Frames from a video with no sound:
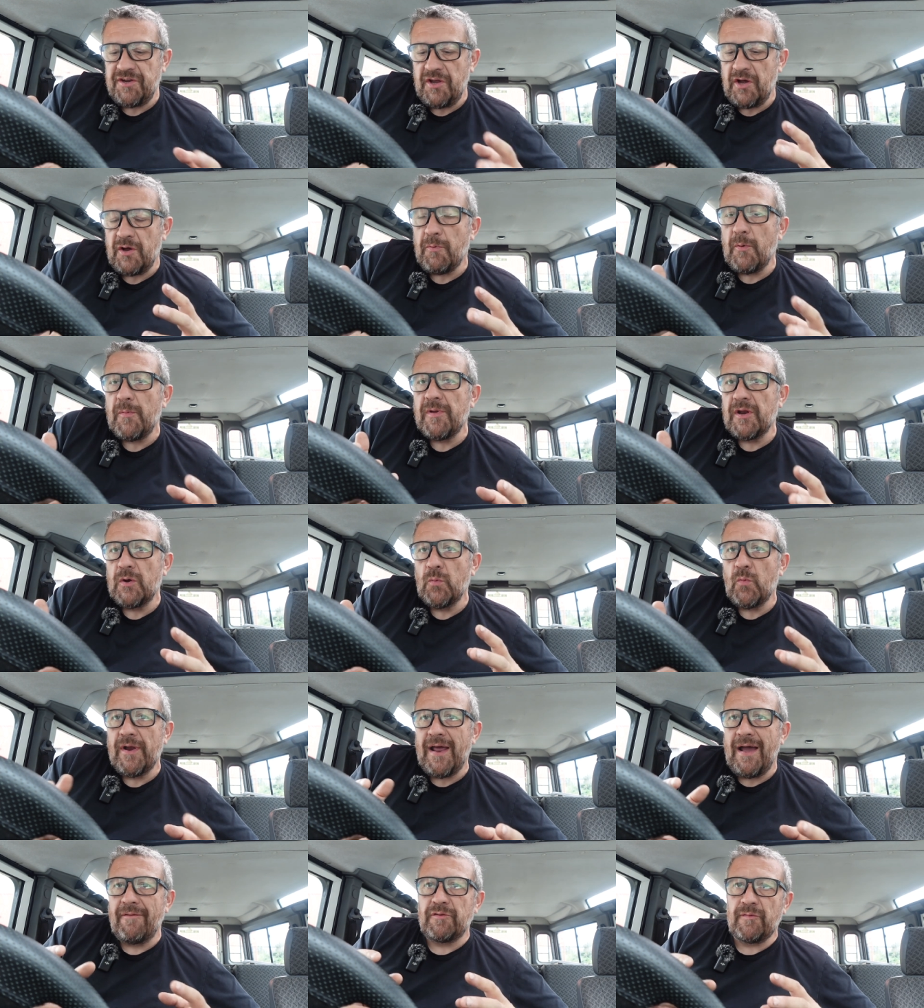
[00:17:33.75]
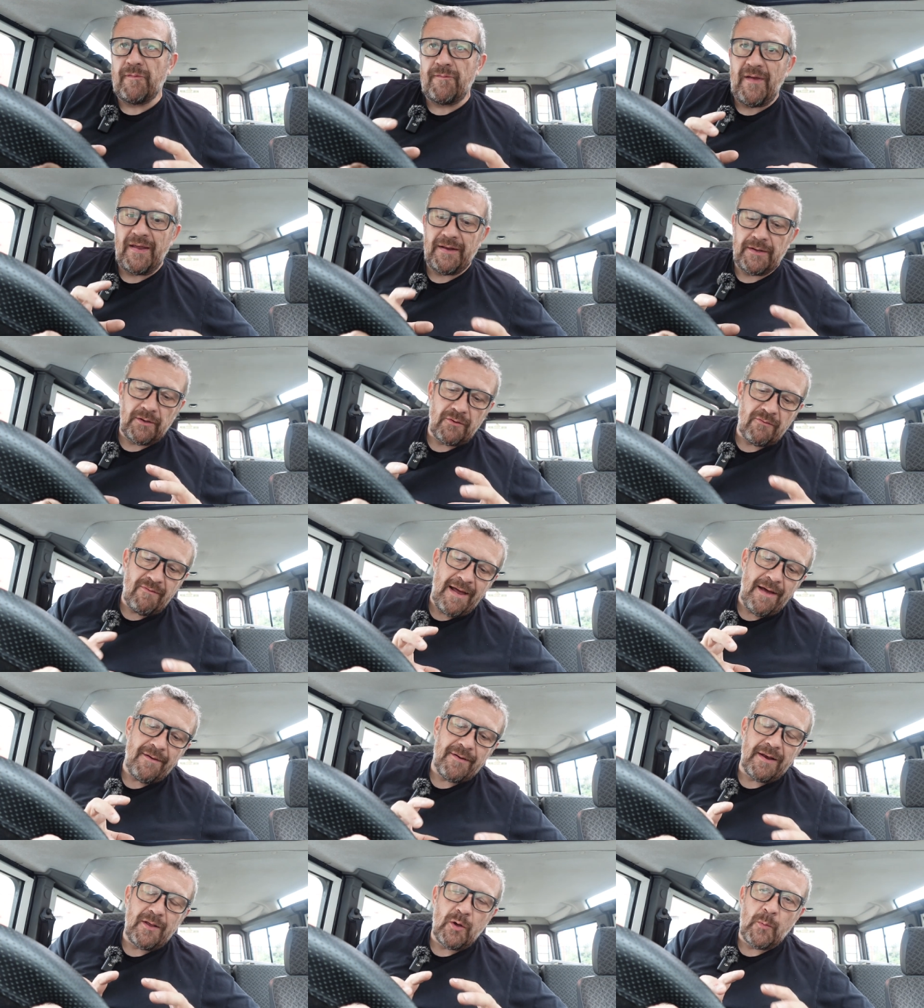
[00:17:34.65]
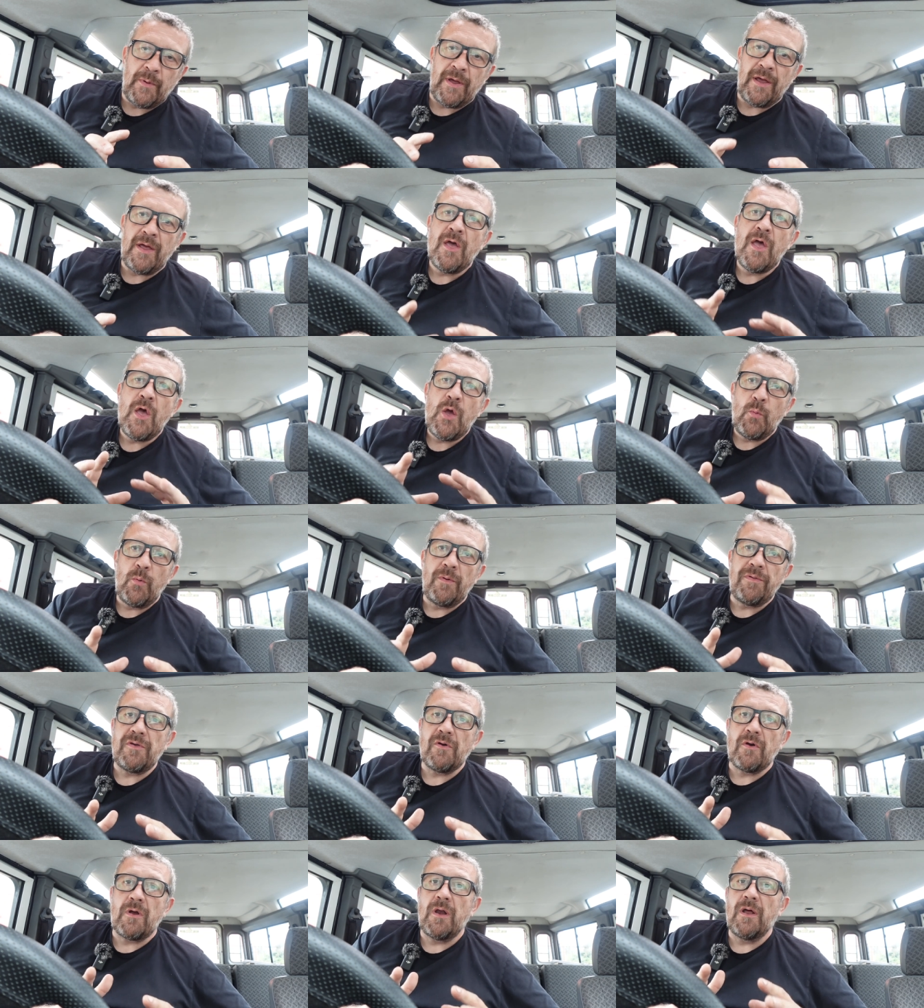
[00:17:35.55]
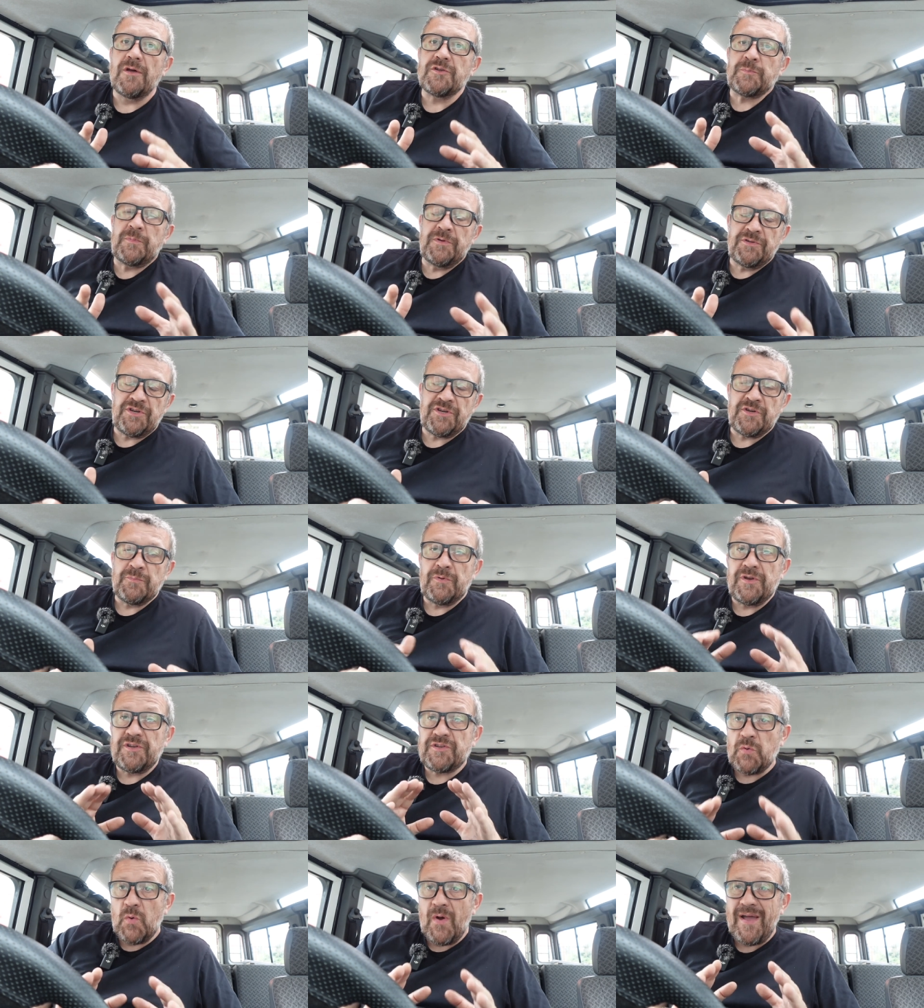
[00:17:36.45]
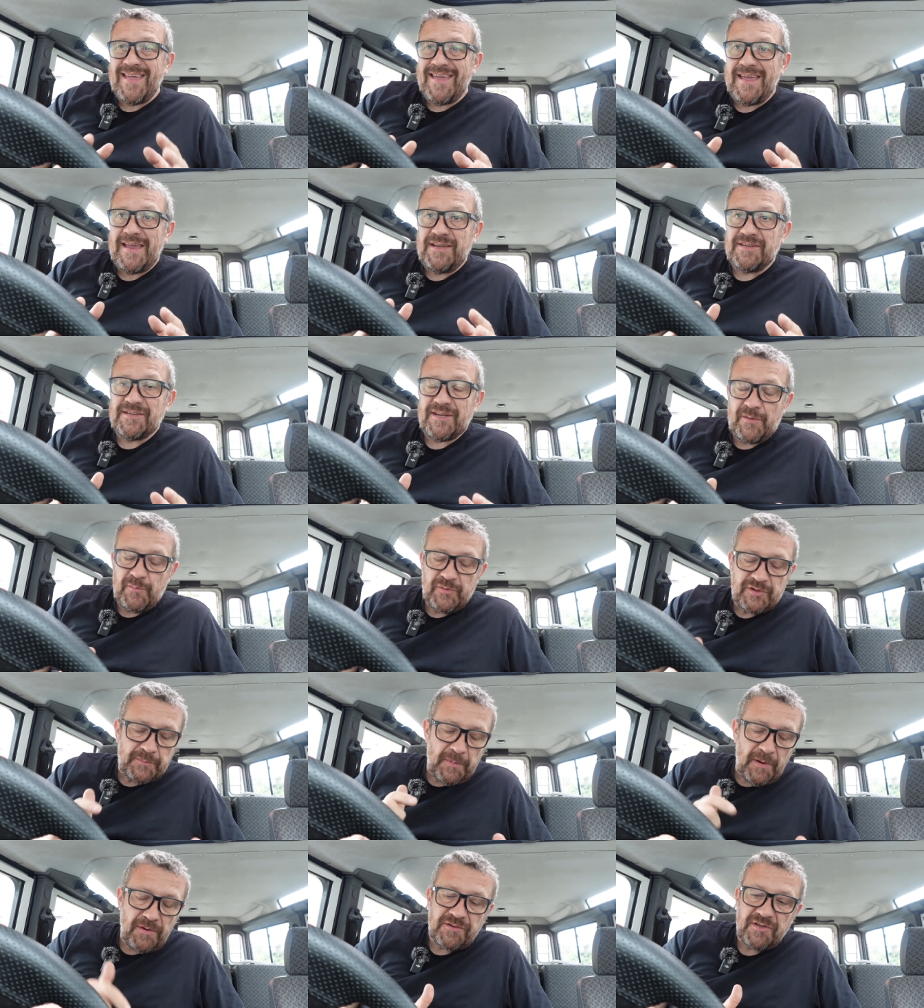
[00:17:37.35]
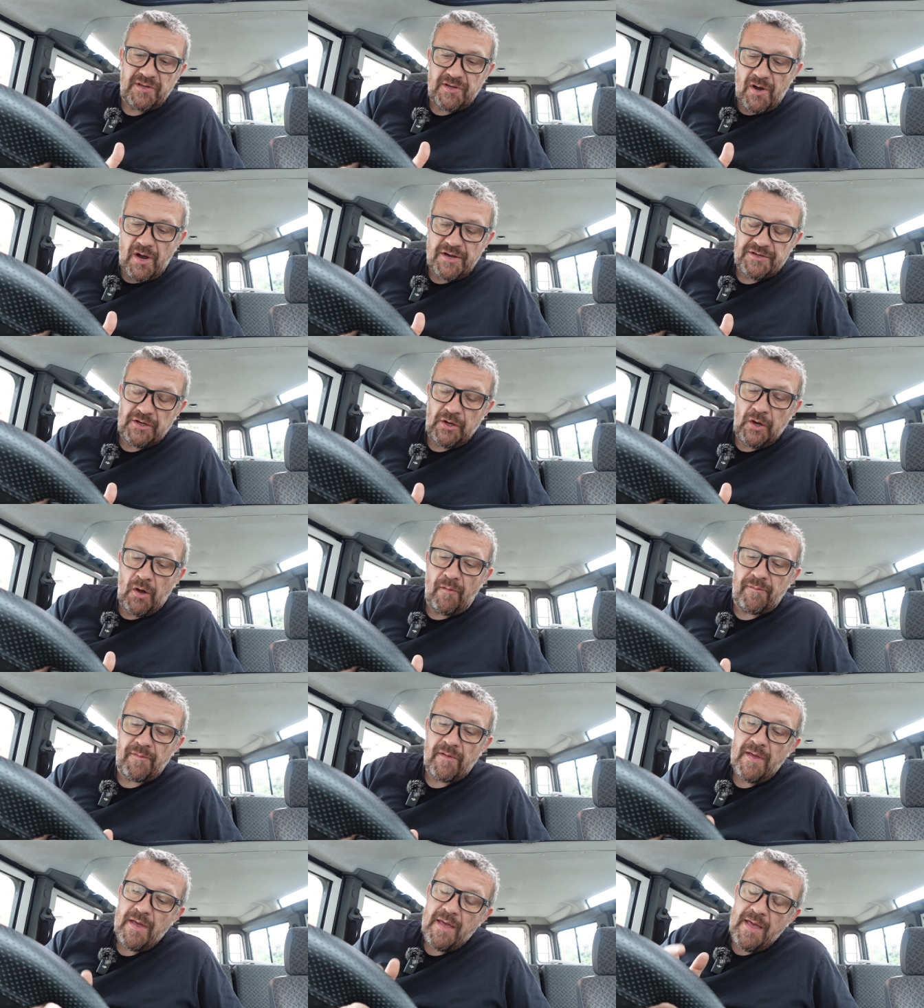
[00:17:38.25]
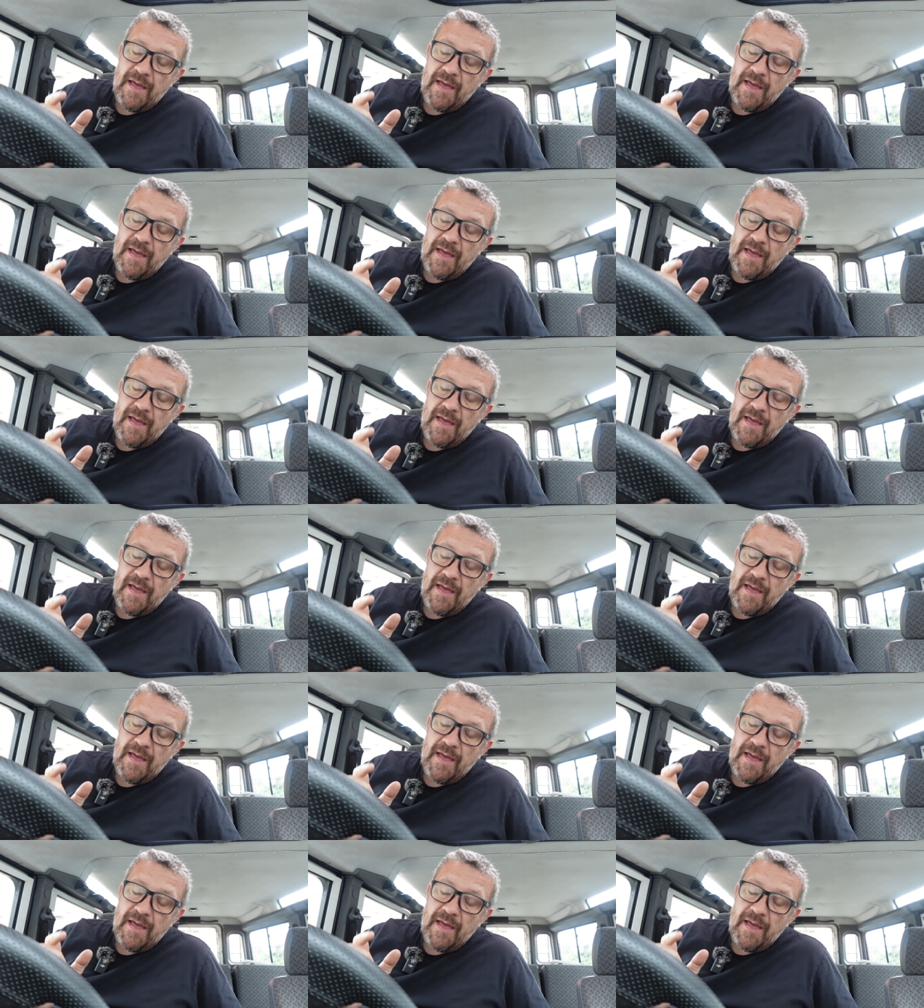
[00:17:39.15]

you're probably going to want to have to fettle around a little bit with your clutch position, but it's quite easy. We spoke to the guys at Loft,